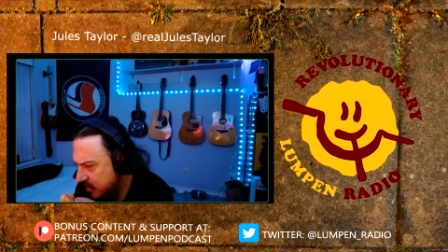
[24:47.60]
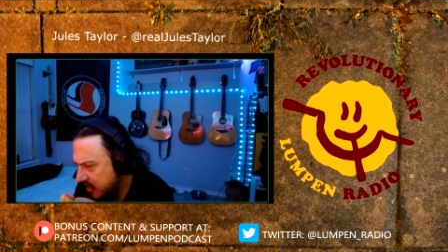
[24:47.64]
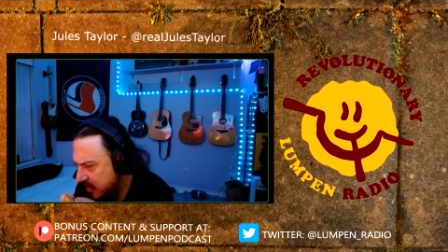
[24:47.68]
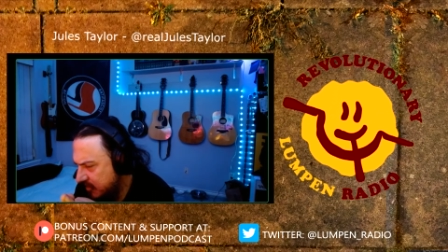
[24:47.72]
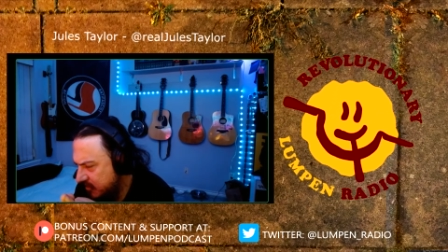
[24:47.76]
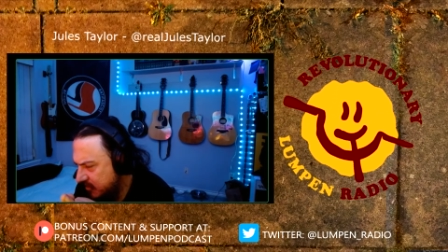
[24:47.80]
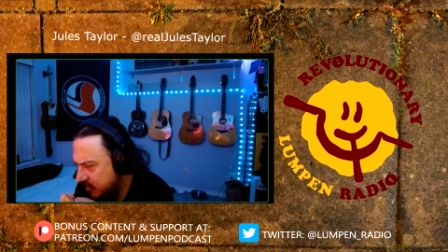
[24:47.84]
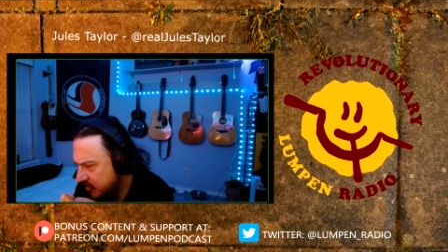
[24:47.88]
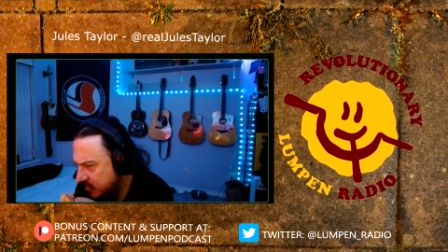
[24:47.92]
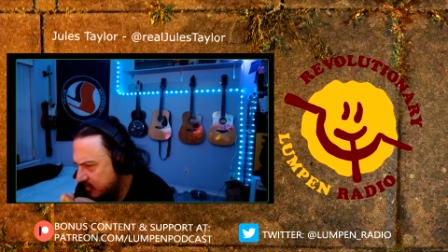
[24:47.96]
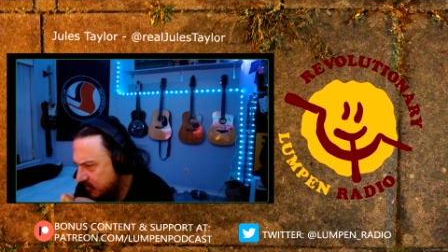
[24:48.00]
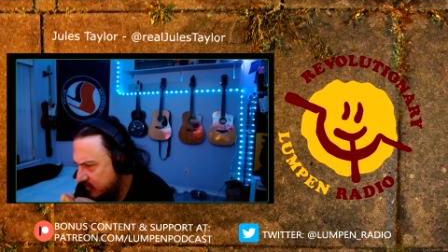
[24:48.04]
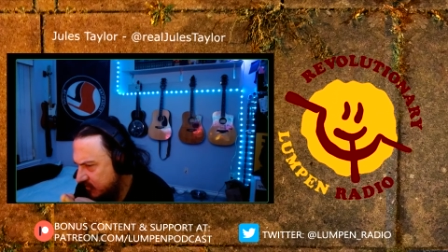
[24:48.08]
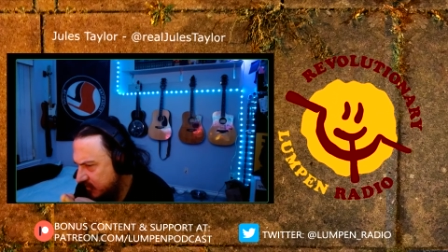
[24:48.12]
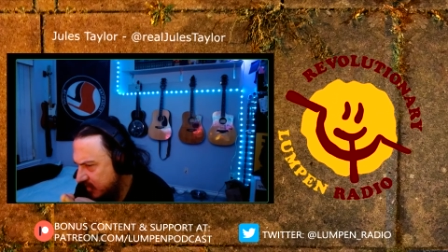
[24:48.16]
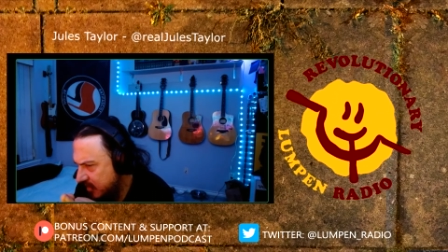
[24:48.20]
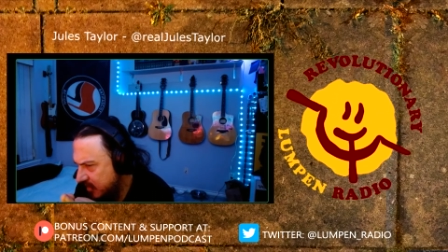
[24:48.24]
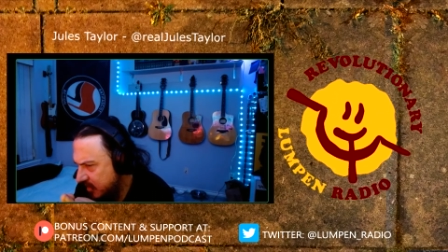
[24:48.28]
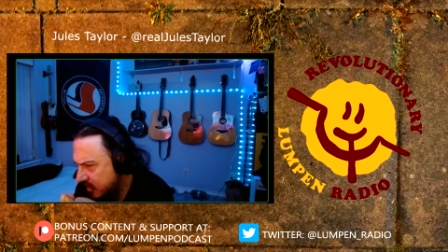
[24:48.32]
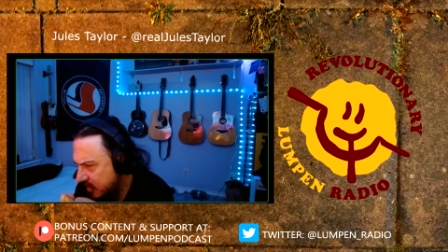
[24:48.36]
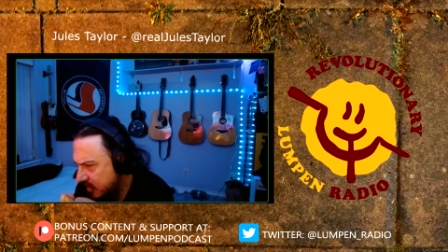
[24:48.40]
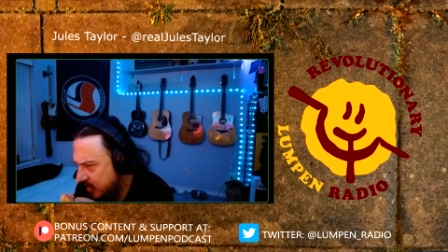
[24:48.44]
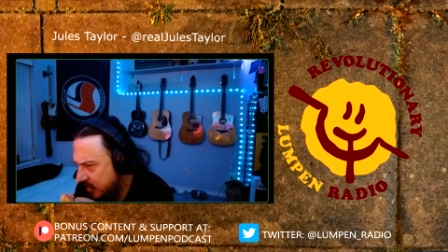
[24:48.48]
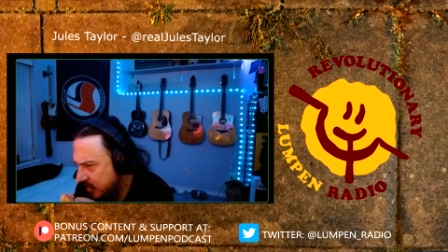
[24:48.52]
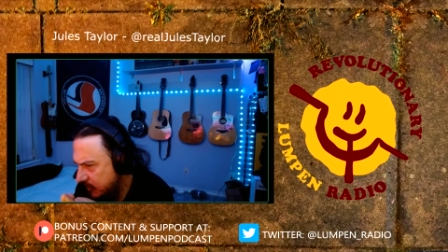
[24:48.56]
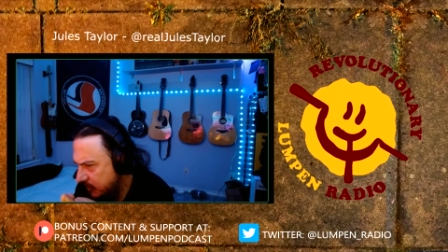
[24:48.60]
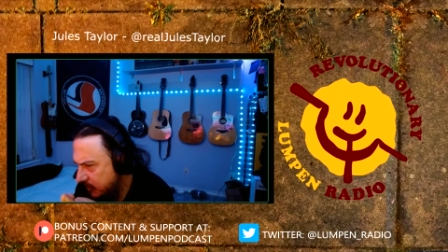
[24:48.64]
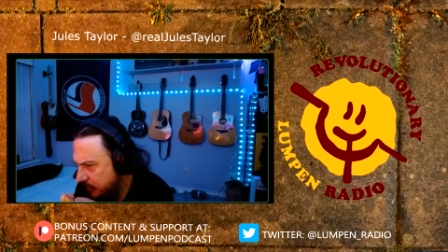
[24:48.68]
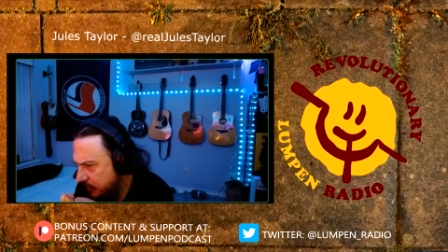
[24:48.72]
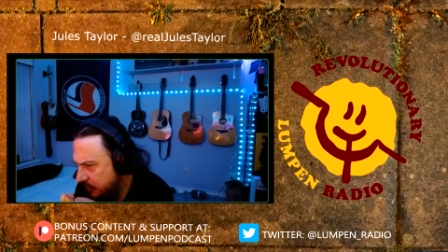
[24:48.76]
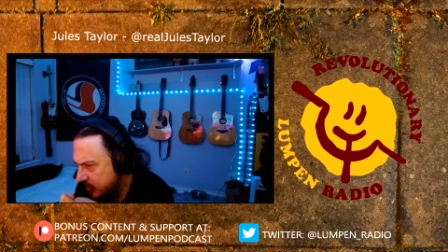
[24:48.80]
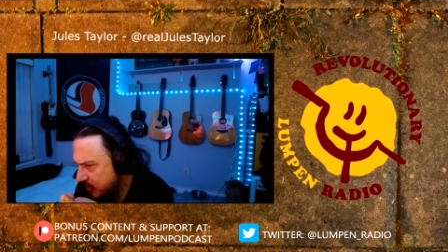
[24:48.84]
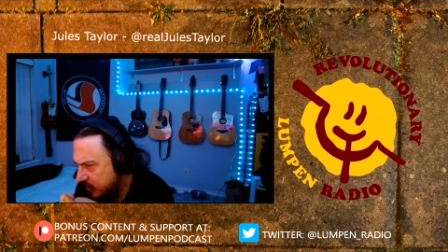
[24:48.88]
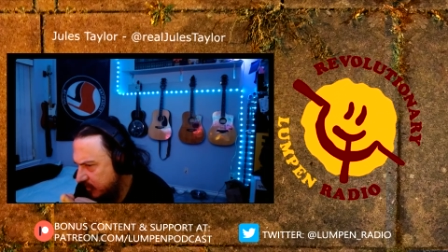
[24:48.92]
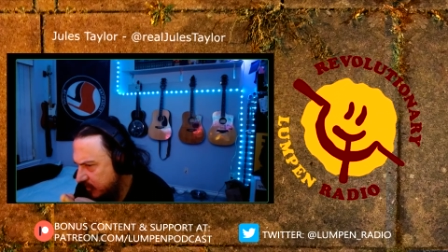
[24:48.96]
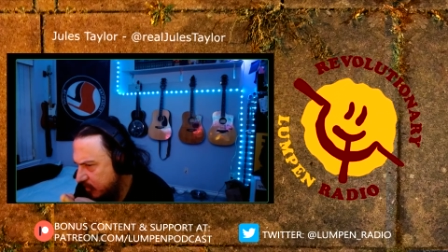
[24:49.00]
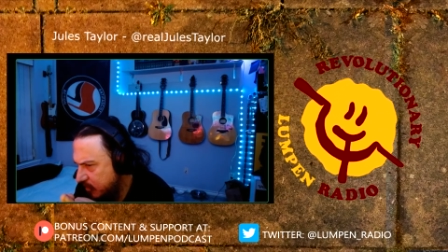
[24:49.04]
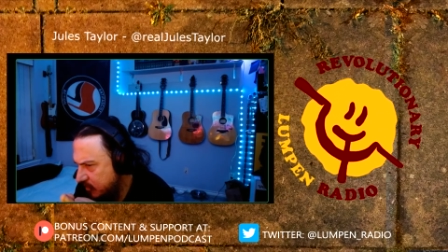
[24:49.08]
ethics of like
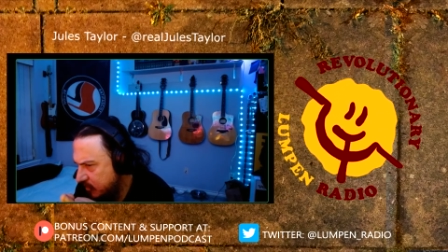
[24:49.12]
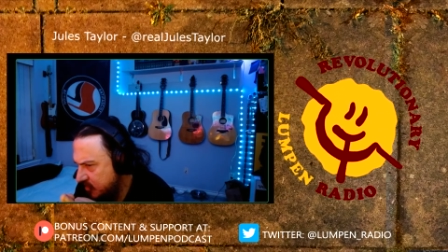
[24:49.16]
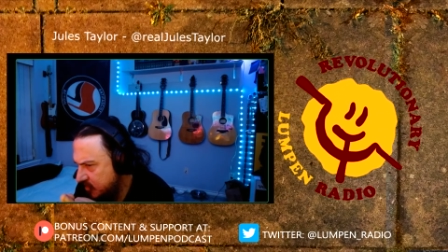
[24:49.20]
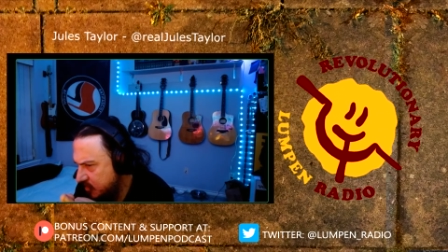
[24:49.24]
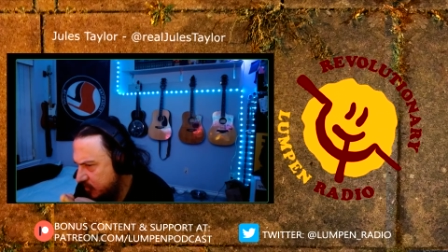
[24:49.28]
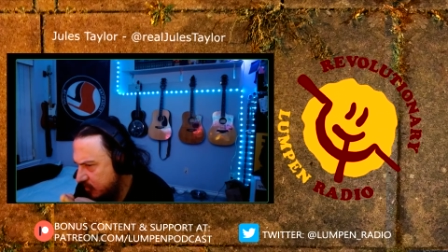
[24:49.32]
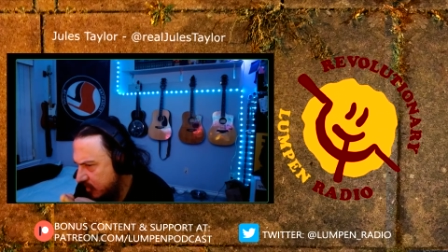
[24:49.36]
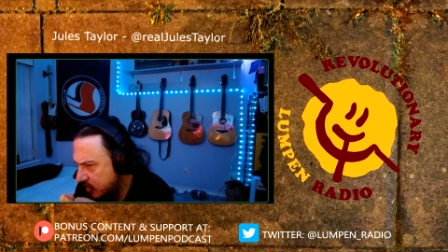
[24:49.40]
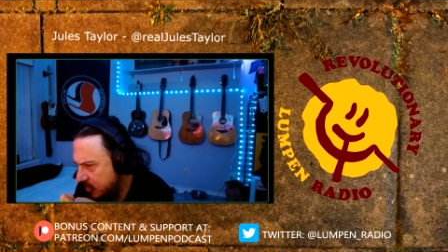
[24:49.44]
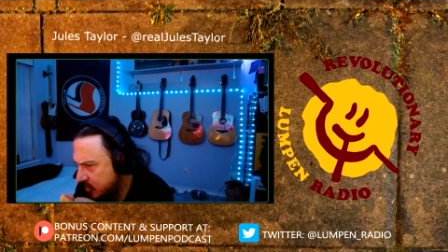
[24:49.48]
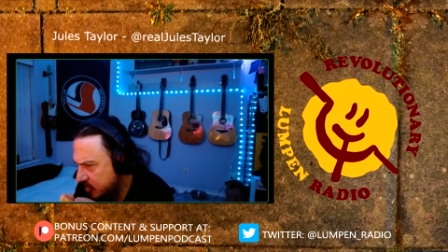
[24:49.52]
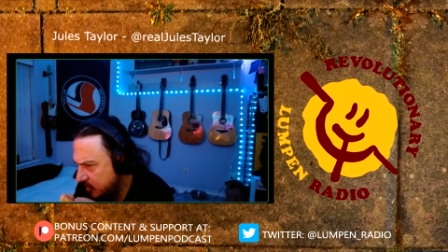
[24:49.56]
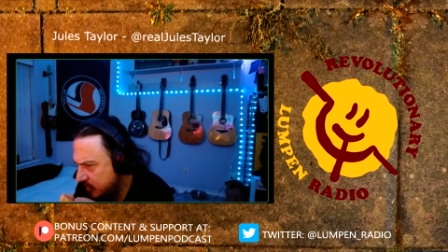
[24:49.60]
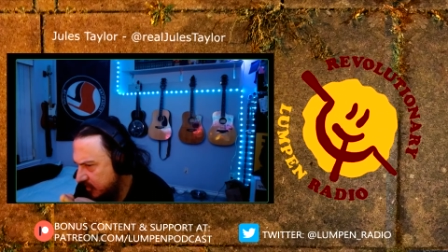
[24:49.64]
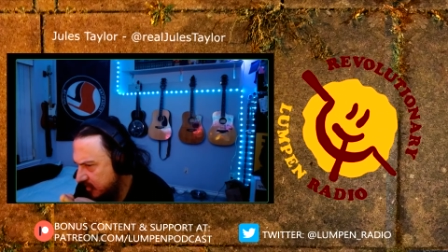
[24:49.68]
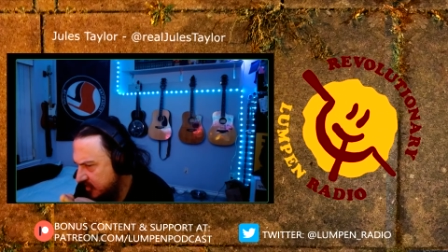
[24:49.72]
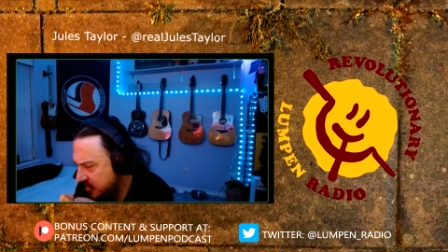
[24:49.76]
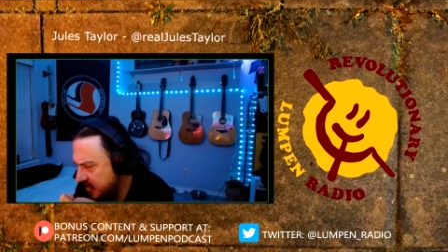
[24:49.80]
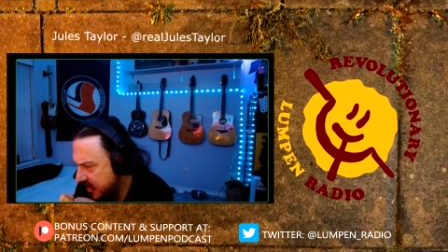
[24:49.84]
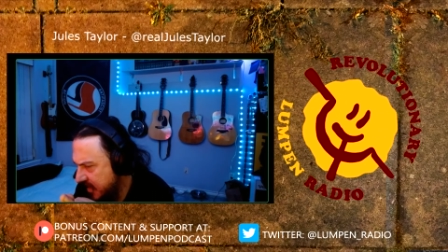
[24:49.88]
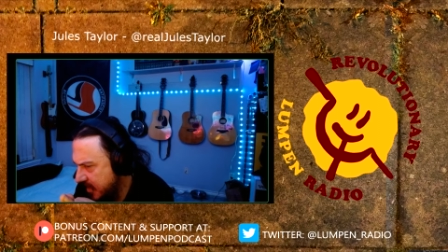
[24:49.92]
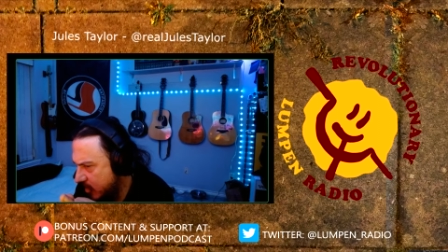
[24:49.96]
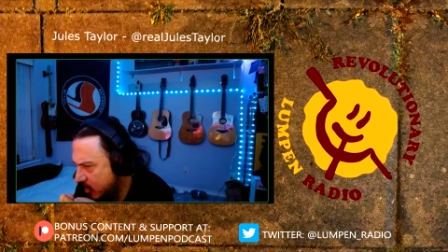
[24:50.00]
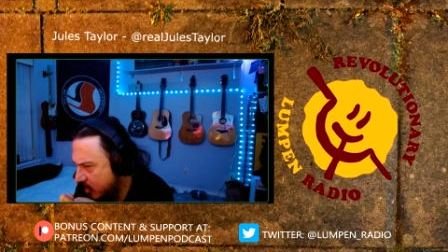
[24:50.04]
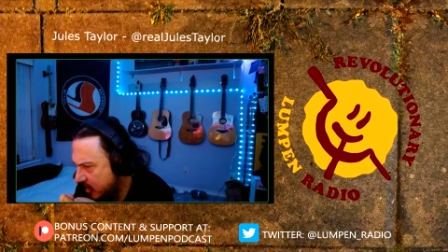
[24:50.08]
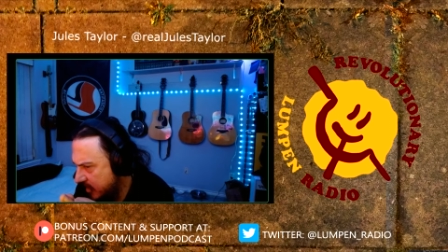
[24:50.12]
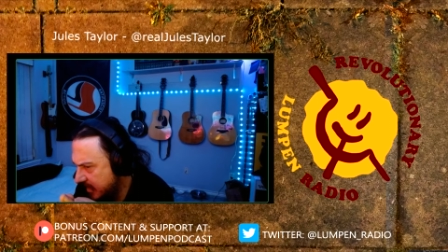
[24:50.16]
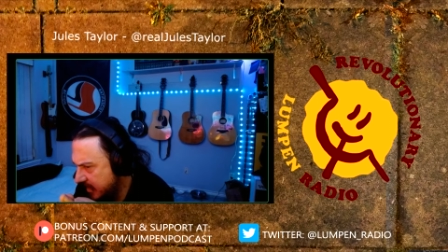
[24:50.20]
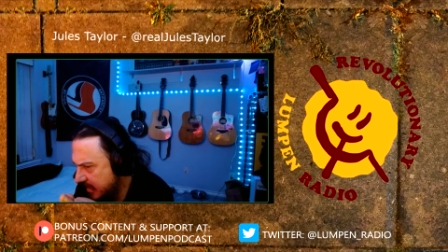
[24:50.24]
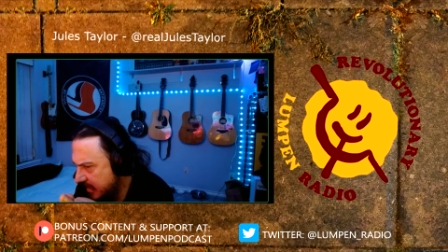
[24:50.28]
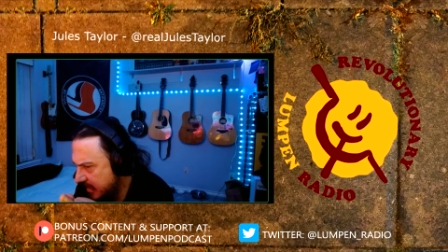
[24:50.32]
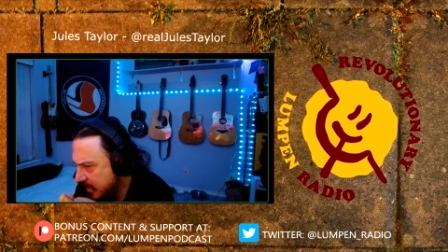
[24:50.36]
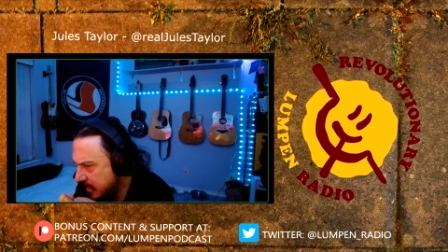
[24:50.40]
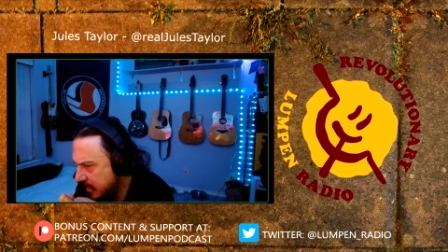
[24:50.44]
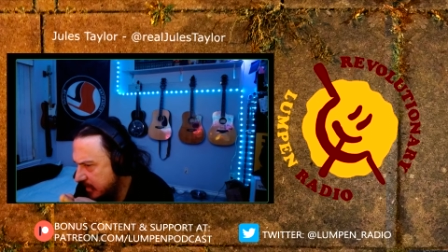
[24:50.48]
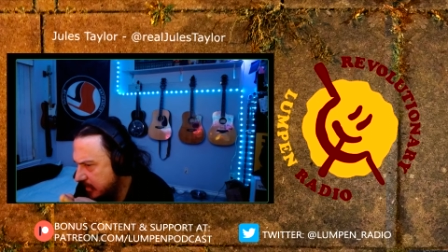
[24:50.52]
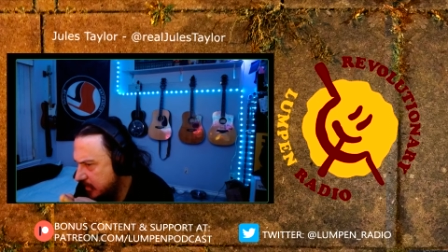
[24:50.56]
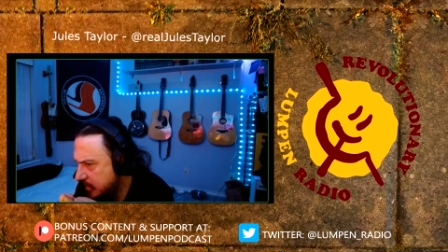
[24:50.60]
post-structuralist
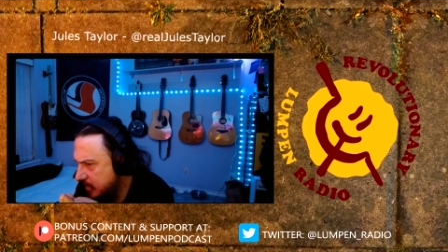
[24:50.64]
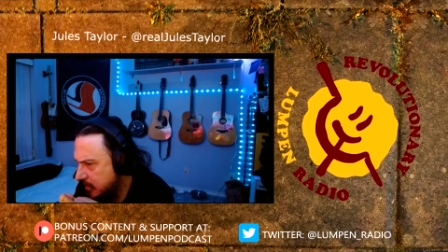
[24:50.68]
anarchy.